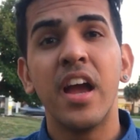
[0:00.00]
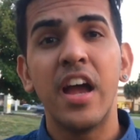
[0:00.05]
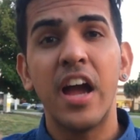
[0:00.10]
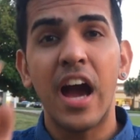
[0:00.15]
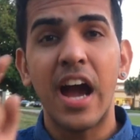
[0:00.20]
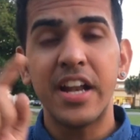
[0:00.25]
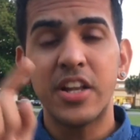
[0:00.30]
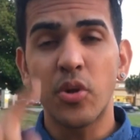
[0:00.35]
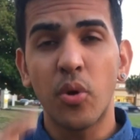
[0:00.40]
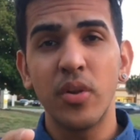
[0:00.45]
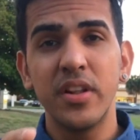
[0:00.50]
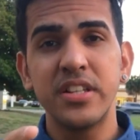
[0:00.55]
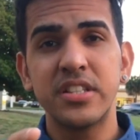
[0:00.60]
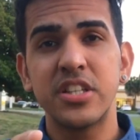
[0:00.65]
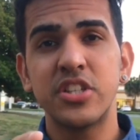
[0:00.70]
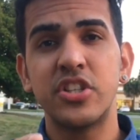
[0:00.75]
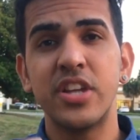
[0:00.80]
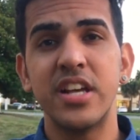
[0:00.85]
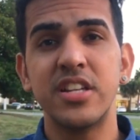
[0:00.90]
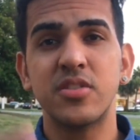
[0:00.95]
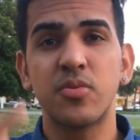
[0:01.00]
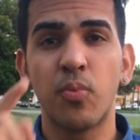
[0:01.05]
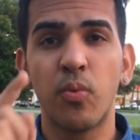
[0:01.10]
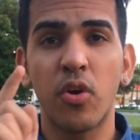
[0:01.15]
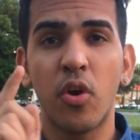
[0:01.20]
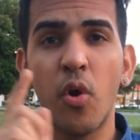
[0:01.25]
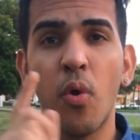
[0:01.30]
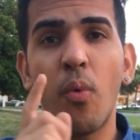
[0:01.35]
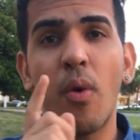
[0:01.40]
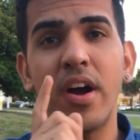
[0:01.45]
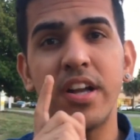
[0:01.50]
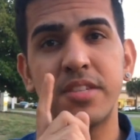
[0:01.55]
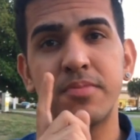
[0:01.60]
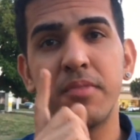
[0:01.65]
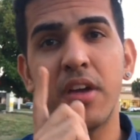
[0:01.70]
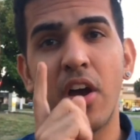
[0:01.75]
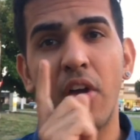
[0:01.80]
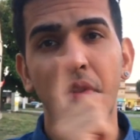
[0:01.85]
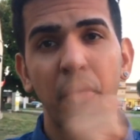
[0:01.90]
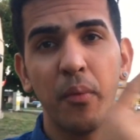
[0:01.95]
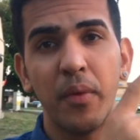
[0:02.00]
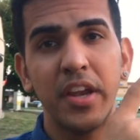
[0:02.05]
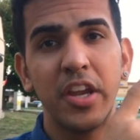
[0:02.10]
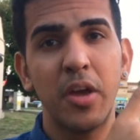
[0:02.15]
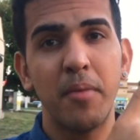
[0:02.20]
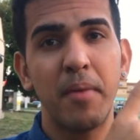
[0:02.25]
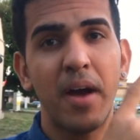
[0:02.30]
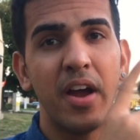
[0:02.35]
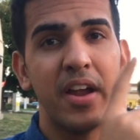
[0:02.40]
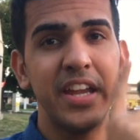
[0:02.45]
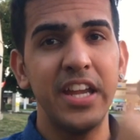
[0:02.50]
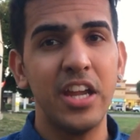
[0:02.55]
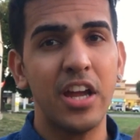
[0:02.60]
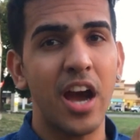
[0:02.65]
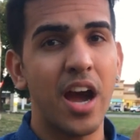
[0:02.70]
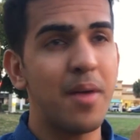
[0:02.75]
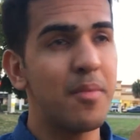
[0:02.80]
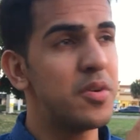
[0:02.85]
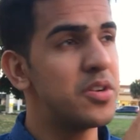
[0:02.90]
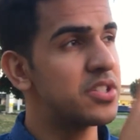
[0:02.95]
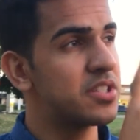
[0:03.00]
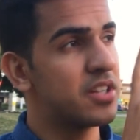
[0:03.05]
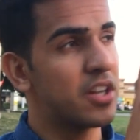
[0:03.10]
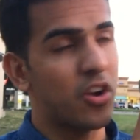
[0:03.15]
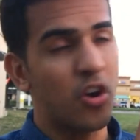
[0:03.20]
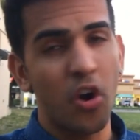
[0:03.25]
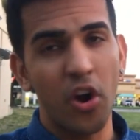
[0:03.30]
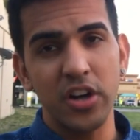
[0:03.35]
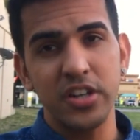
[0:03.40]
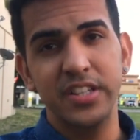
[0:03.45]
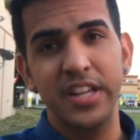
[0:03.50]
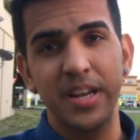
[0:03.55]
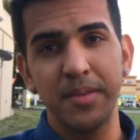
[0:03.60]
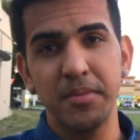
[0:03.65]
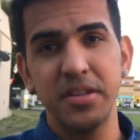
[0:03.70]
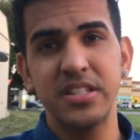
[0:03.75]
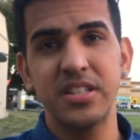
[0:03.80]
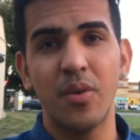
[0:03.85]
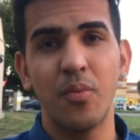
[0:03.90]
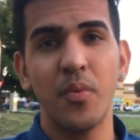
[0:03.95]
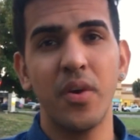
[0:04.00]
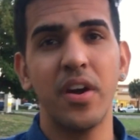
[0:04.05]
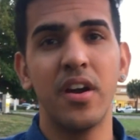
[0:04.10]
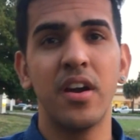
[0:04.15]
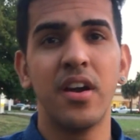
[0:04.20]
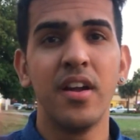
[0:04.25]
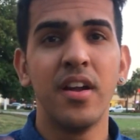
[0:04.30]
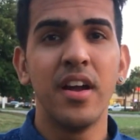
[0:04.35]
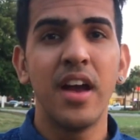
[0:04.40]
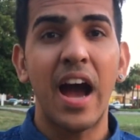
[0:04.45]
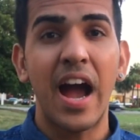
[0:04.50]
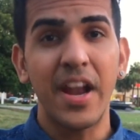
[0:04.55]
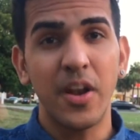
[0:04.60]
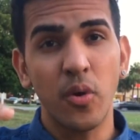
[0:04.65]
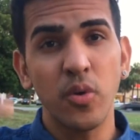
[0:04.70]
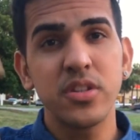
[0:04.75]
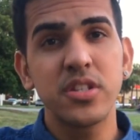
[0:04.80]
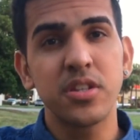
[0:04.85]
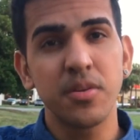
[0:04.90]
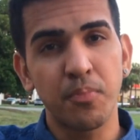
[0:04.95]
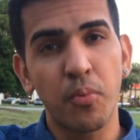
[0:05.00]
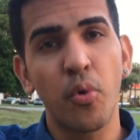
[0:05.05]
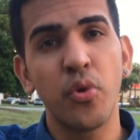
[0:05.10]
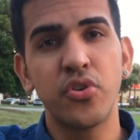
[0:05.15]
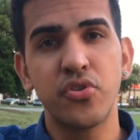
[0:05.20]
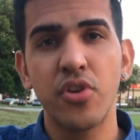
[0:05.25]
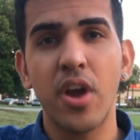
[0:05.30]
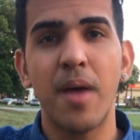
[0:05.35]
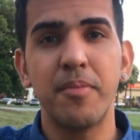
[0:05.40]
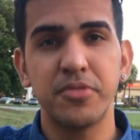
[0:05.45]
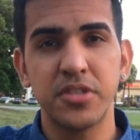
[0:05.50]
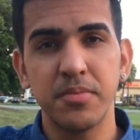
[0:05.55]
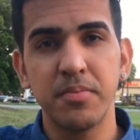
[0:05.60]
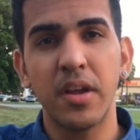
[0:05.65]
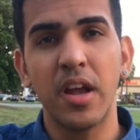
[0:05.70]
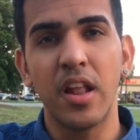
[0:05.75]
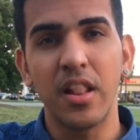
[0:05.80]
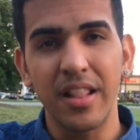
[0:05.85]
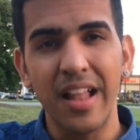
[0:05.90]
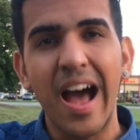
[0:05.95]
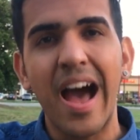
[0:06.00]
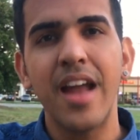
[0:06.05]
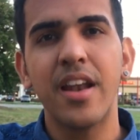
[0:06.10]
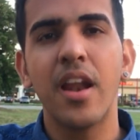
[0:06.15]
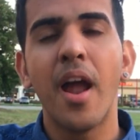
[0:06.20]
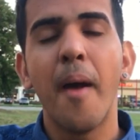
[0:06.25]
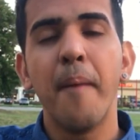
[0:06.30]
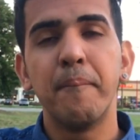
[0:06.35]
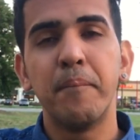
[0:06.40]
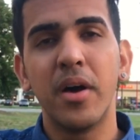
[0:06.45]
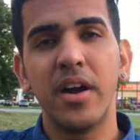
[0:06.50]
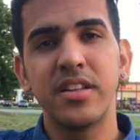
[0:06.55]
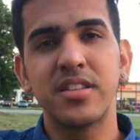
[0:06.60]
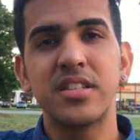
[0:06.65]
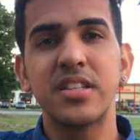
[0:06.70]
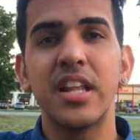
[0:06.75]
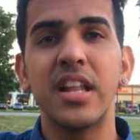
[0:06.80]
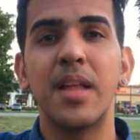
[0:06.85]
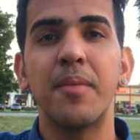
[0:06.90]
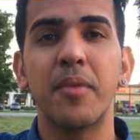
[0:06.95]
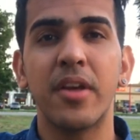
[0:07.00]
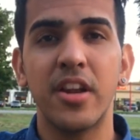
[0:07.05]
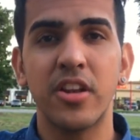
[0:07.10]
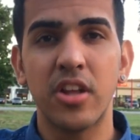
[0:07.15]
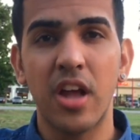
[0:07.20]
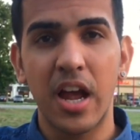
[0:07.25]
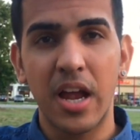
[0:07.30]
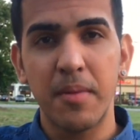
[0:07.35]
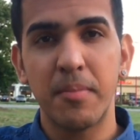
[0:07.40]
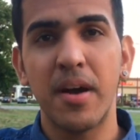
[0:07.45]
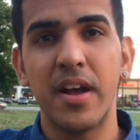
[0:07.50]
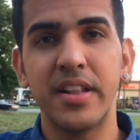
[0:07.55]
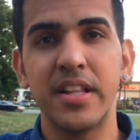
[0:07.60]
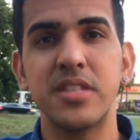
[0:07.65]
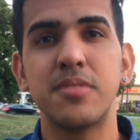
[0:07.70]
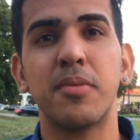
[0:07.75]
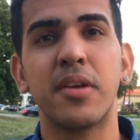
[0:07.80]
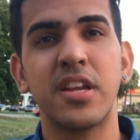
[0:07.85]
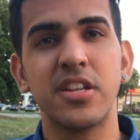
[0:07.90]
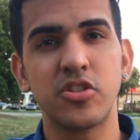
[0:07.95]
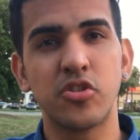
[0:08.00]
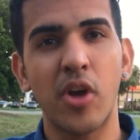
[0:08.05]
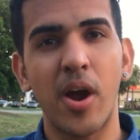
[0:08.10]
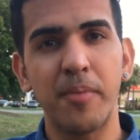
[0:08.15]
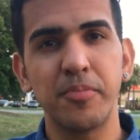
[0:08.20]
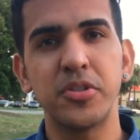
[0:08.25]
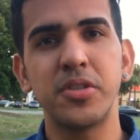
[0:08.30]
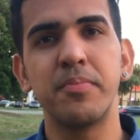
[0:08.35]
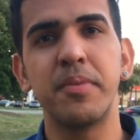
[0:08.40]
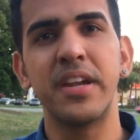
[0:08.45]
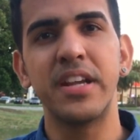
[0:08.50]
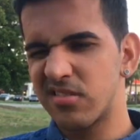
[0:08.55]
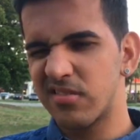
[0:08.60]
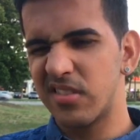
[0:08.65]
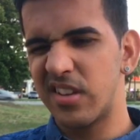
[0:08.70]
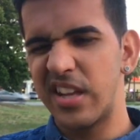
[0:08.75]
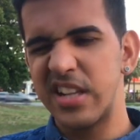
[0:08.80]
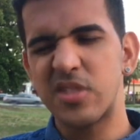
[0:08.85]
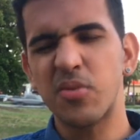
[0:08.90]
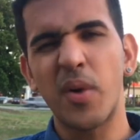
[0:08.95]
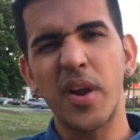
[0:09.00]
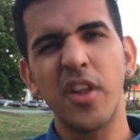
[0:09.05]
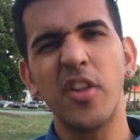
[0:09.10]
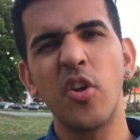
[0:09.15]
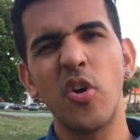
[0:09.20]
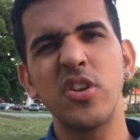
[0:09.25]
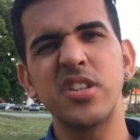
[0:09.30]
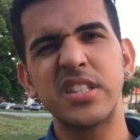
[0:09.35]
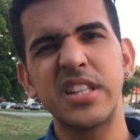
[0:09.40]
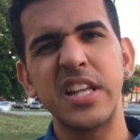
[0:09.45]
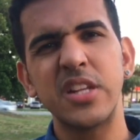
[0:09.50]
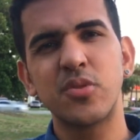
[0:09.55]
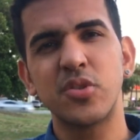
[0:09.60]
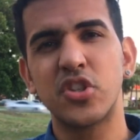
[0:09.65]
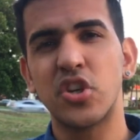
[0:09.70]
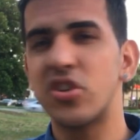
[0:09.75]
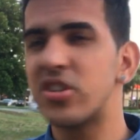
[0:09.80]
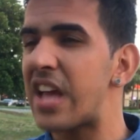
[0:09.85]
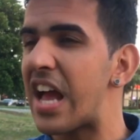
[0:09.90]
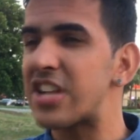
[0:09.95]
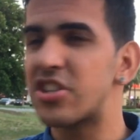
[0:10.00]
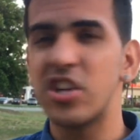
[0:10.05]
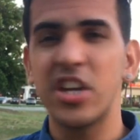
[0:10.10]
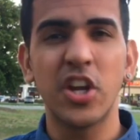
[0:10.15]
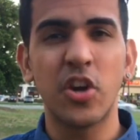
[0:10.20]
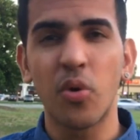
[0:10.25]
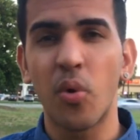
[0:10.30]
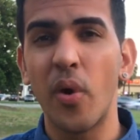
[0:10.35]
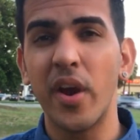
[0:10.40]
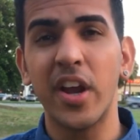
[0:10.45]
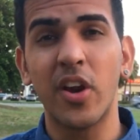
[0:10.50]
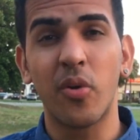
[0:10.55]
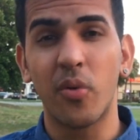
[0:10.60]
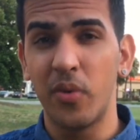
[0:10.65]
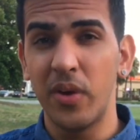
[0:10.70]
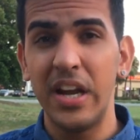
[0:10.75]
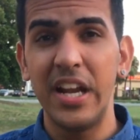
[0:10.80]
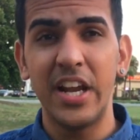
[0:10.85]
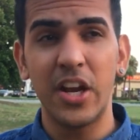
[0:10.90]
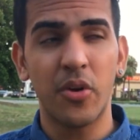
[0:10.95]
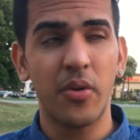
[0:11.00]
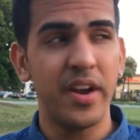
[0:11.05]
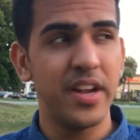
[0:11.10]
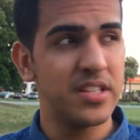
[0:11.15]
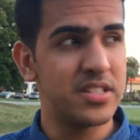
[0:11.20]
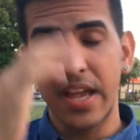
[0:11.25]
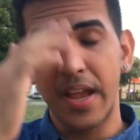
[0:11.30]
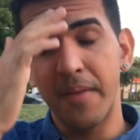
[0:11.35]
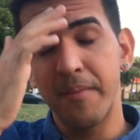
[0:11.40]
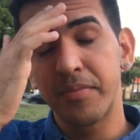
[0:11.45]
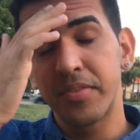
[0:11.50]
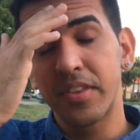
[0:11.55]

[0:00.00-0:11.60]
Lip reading: I totally suggest go watch my other video about e-commerce. The card's gonna be somewhere. I don't support drop shipping a lot, but still I'm gonna talk about this because drop shipping, it's one of those things which are actually growing really crazy.